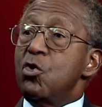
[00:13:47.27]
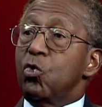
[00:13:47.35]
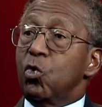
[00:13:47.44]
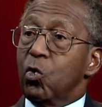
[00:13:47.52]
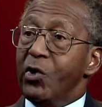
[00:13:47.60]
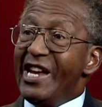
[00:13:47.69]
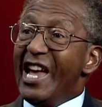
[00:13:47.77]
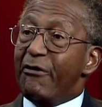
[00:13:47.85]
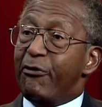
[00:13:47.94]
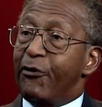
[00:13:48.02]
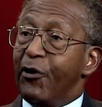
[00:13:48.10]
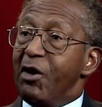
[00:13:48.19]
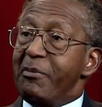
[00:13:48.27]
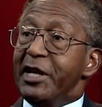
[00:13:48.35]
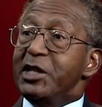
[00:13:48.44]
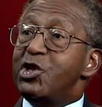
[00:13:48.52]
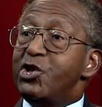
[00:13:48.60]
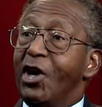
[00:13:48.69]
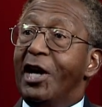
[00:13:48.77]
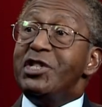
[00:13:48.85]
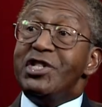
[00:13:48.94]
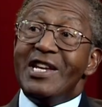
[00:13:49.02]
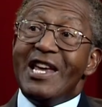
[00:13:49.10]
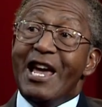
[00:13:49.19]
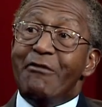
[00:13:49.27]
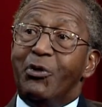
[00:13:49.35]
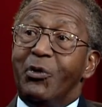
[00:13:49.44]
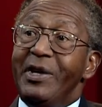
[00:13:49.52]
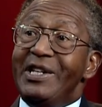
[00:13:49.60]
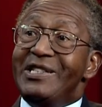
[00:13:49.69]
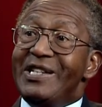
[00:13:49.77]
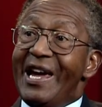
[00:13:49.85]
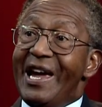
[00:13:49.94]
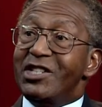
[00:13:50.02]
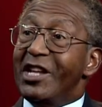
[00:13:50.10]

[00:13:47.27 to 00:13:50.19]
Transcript: reaffirm his thoughts every day.